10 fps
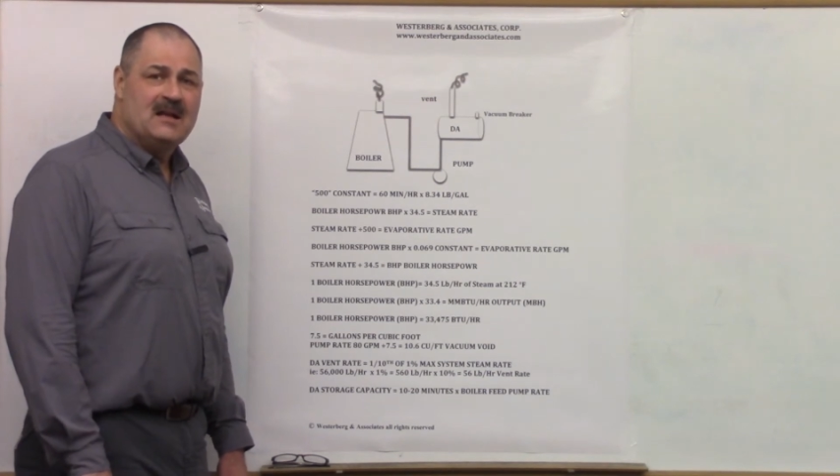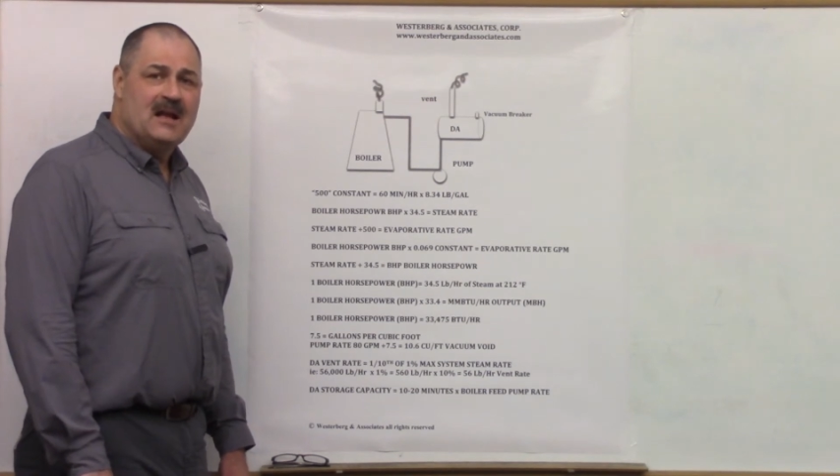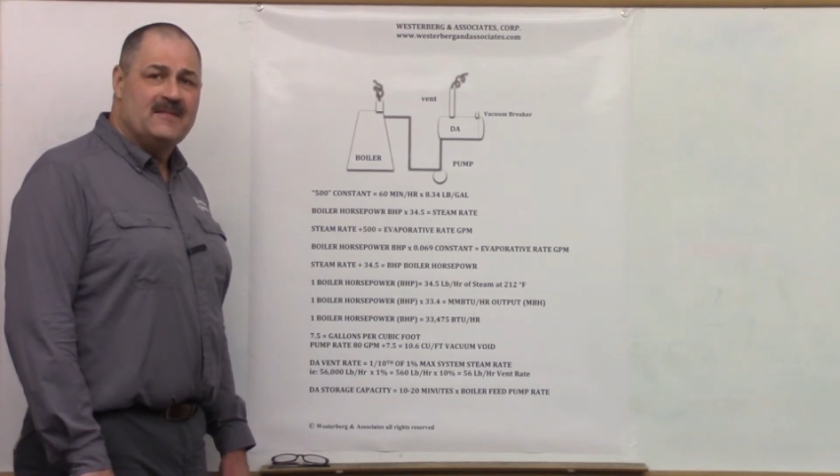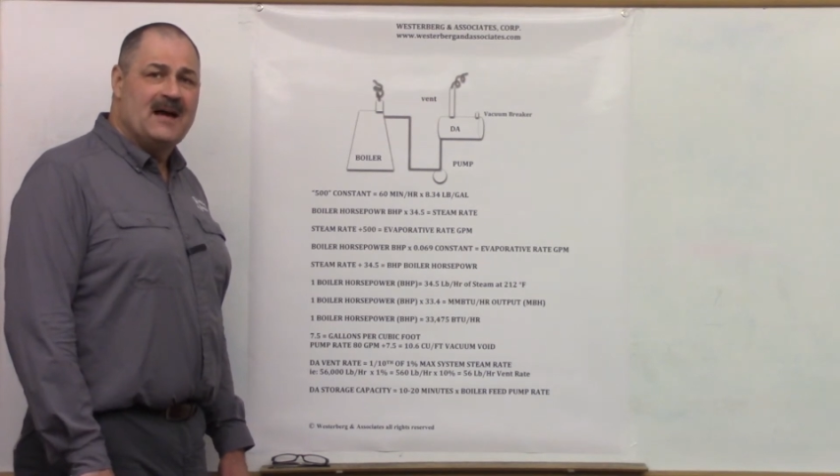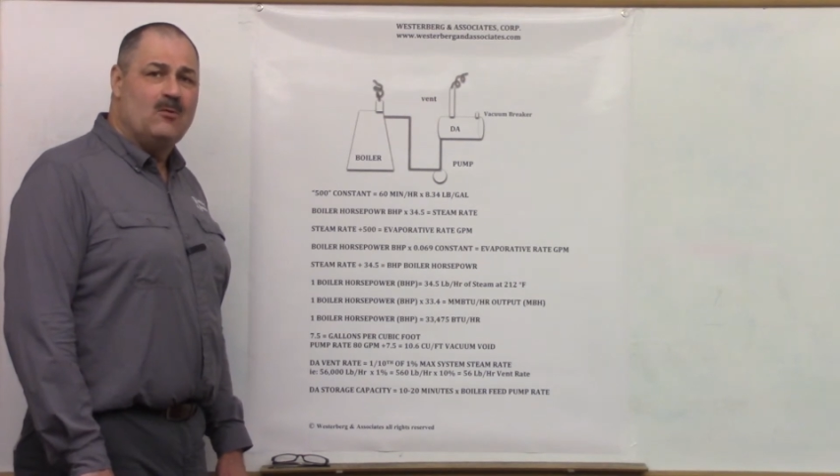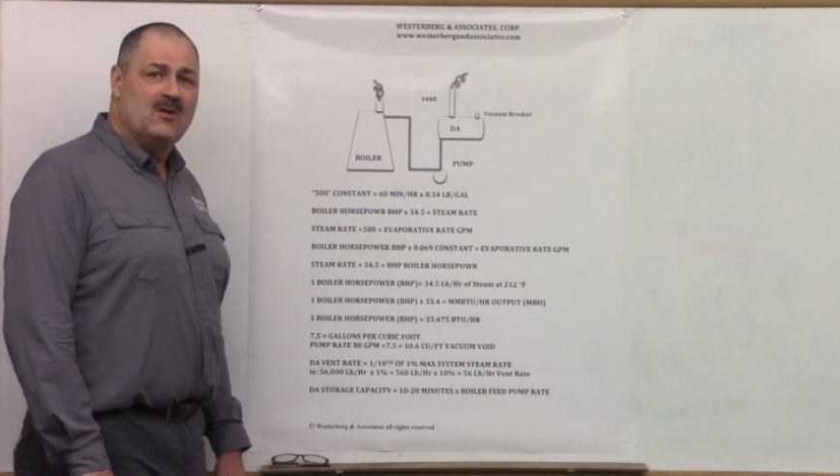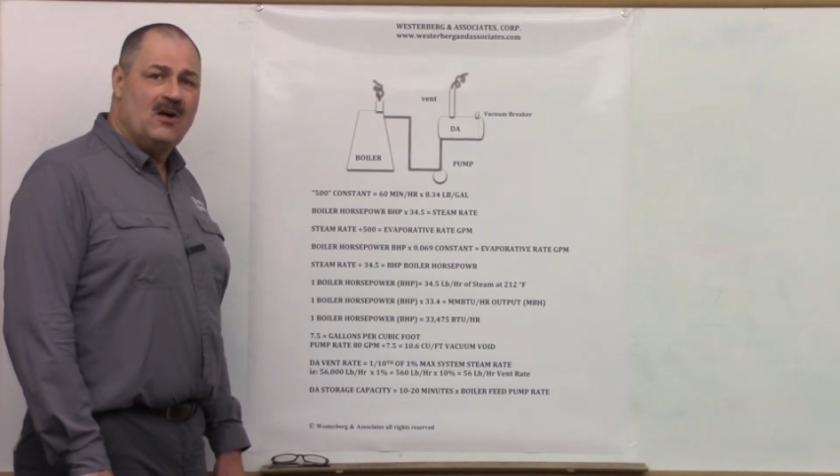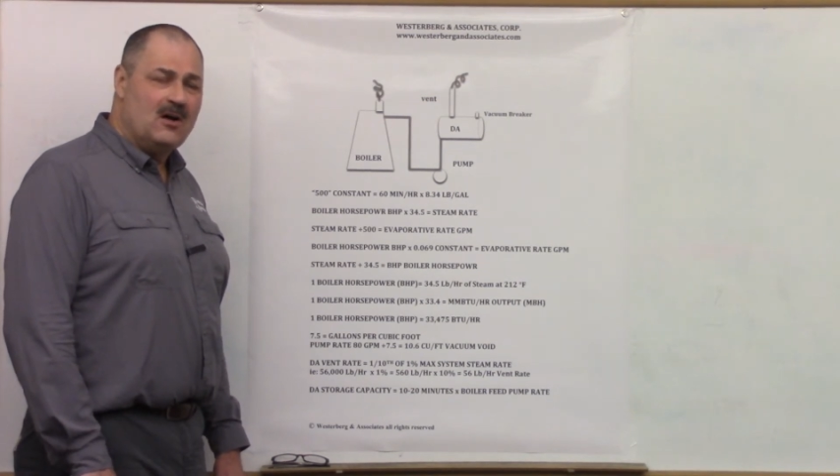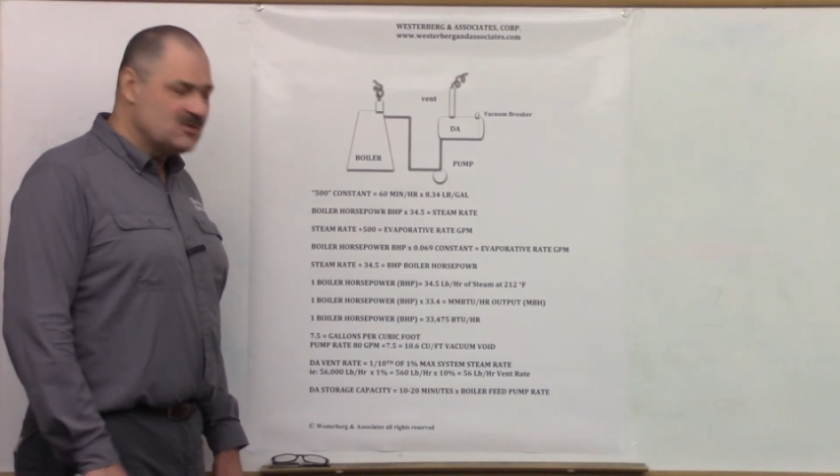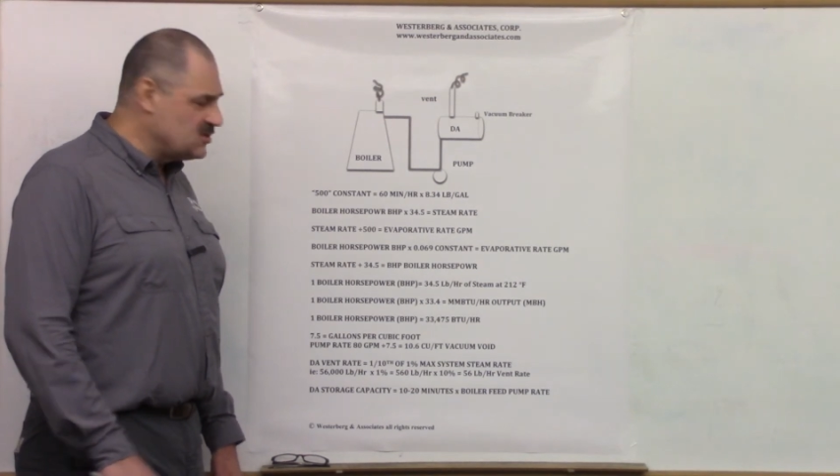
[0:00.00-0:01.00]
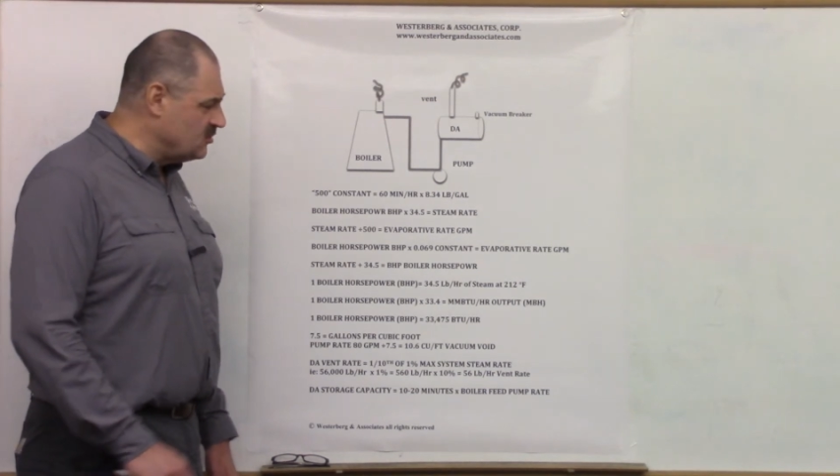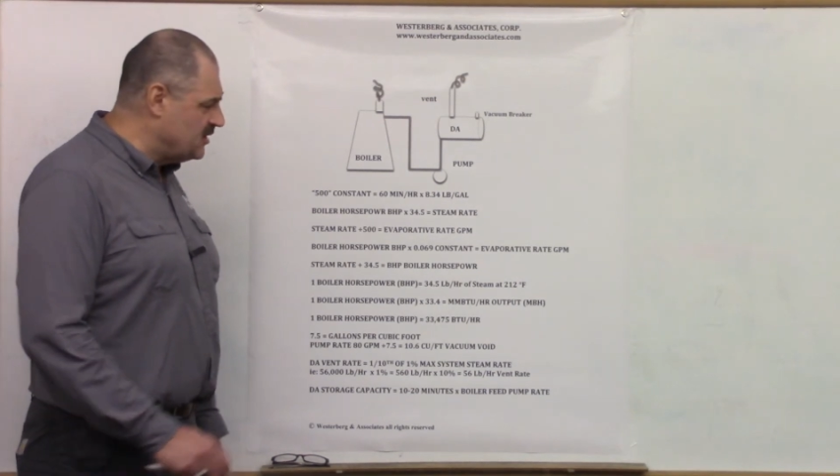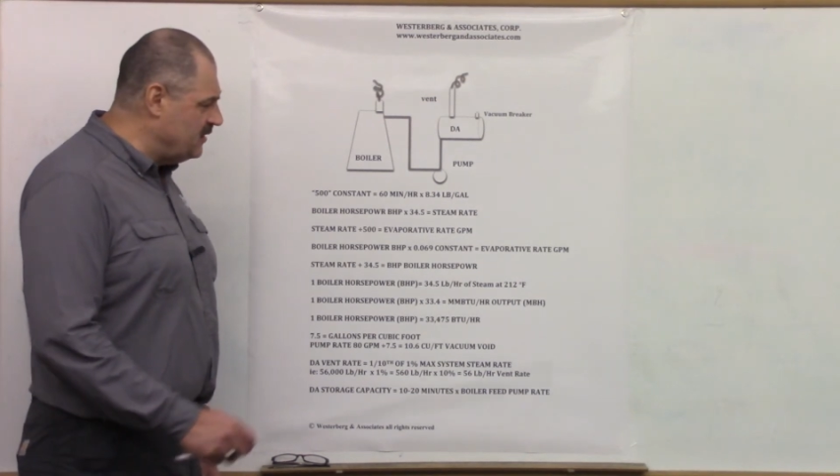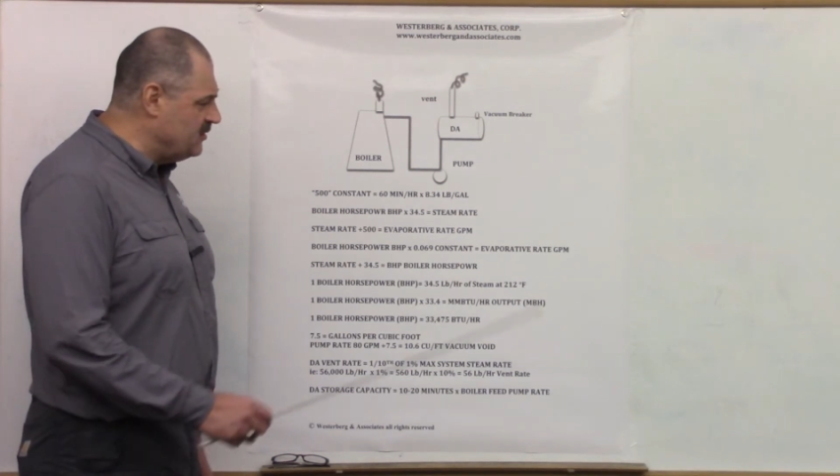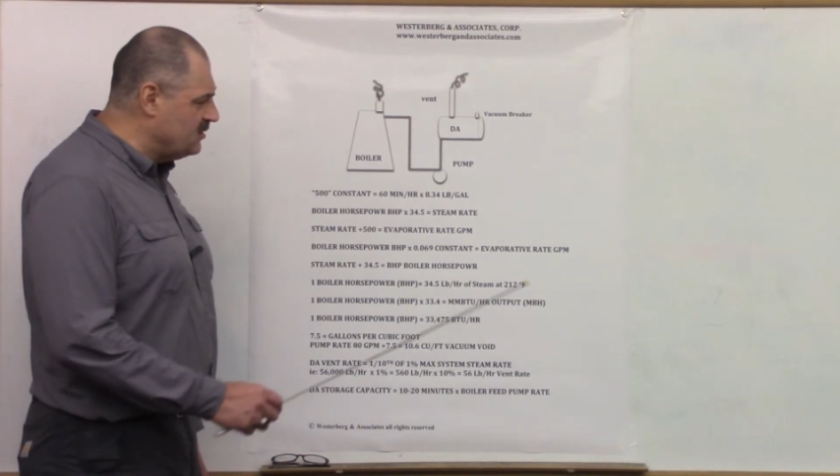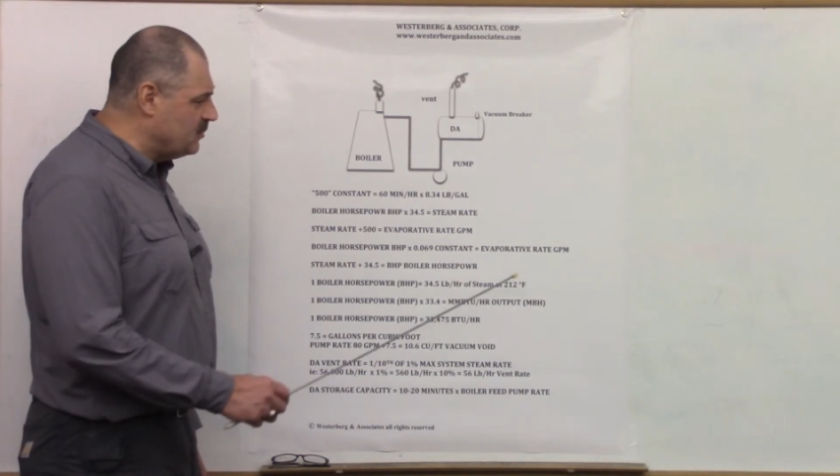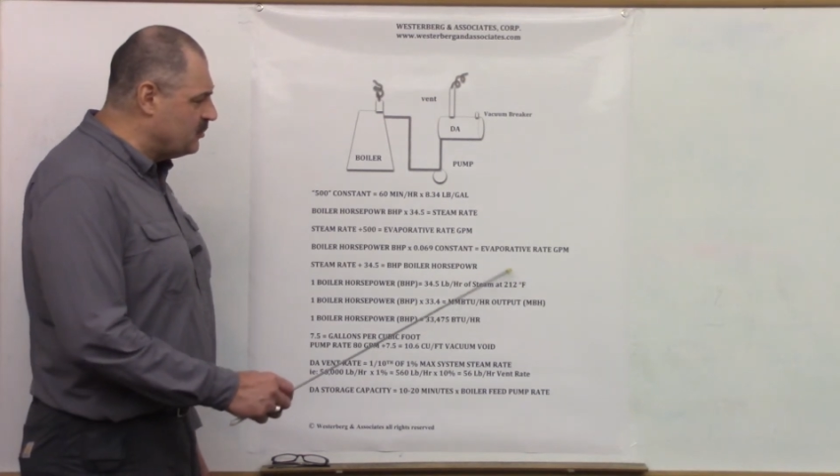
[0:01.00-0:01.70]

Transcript: And that will also give you an